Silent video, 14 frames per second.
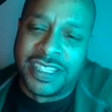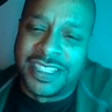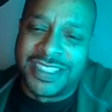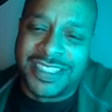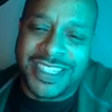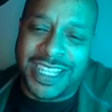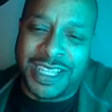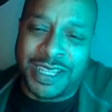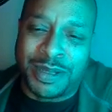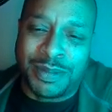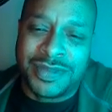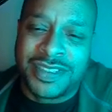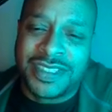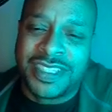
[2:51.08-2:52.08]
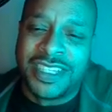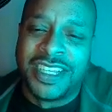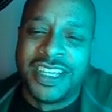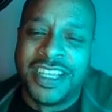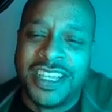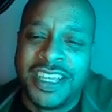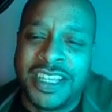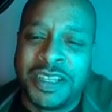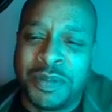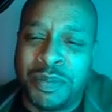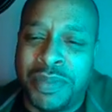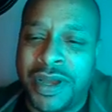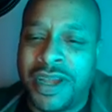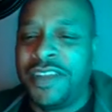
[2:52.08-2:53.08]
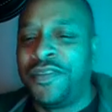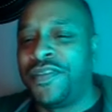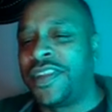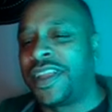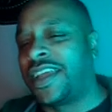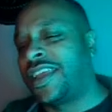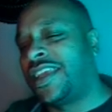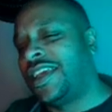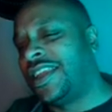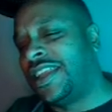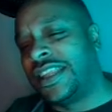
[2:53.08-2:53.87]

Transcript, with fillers: it seems barely feel like I get